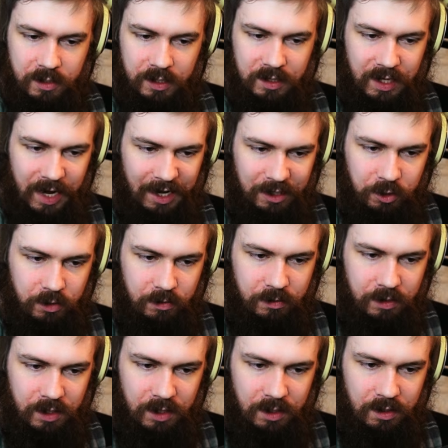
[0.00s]
is
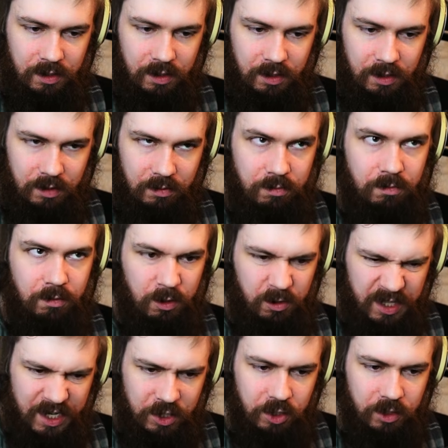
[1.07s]
actually
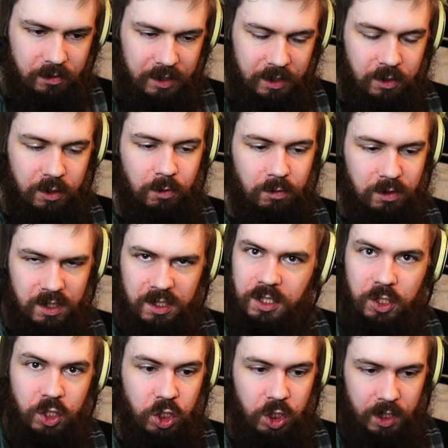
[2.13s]
initially tuned to
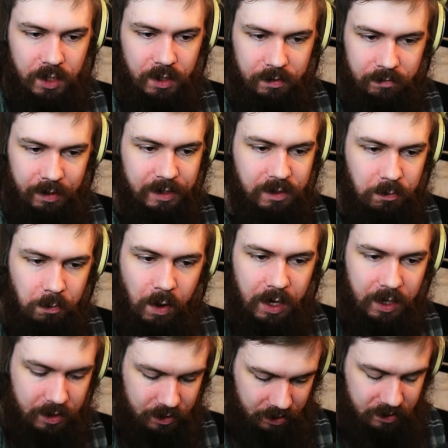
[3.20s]
G, and that's
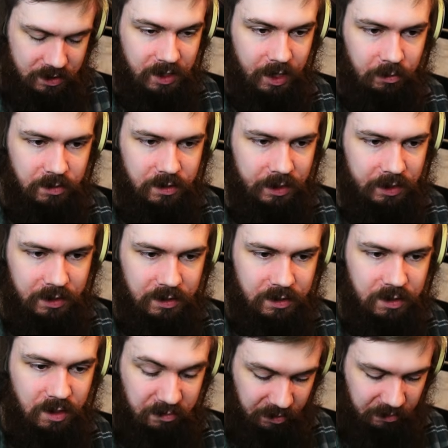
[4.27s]
why it sounds like it's
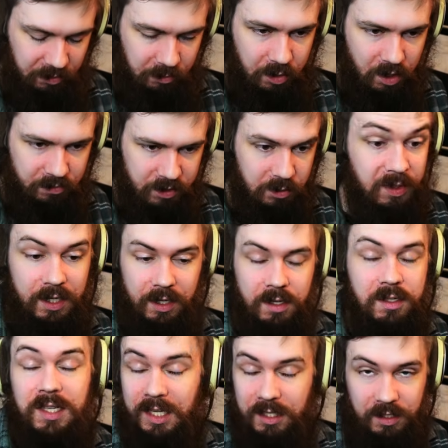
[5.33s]
a fifth above, is
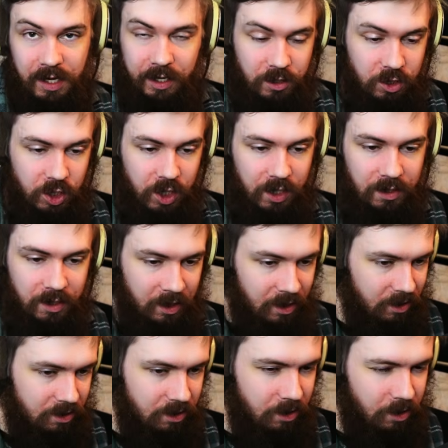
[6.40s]
because it's at a G.
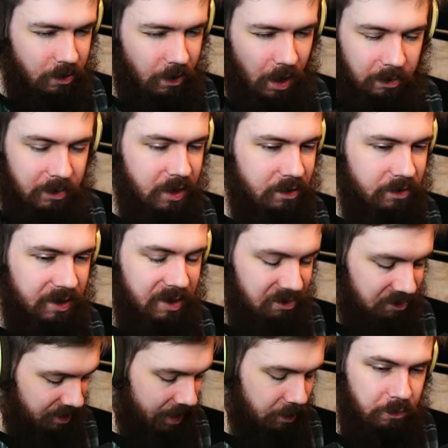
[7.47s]
So I'm going to
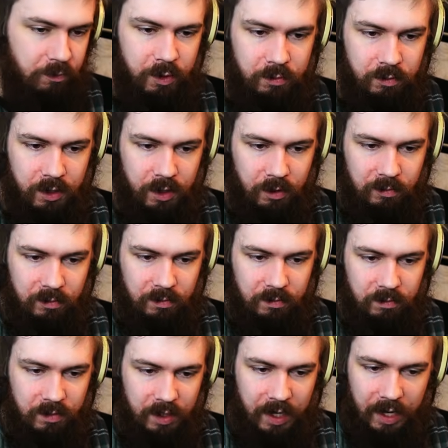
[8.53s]
leave that root note
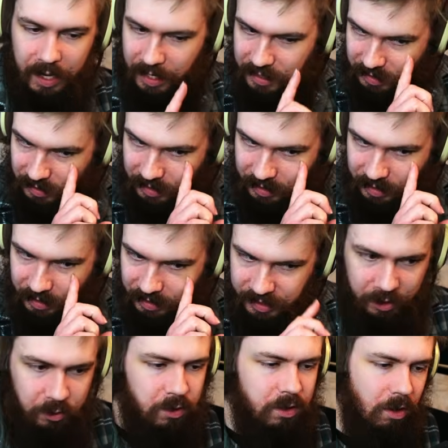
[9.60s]
as it is.
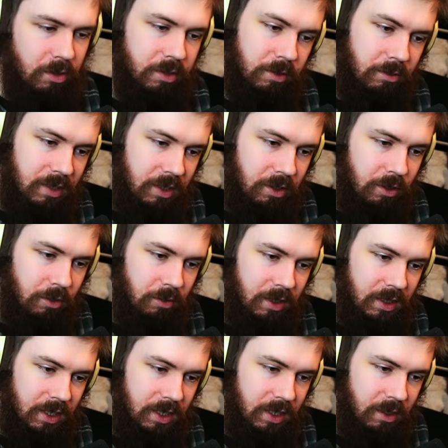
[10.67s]
I could also detune it
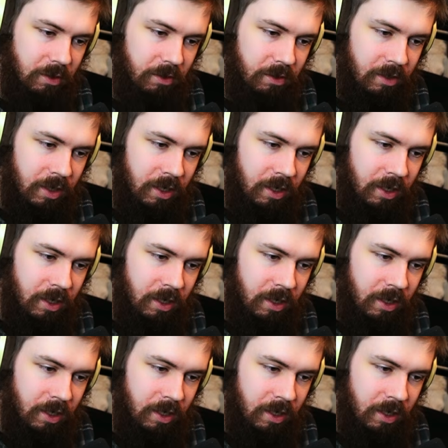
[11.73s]
here